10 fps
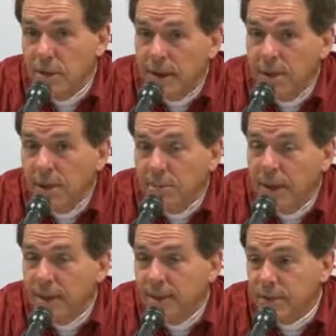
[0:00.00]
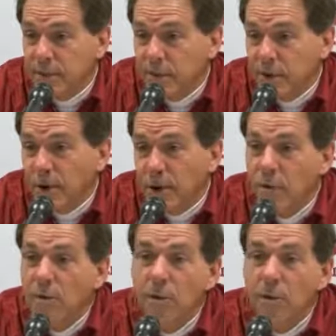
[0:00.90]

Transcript: every pass that we called,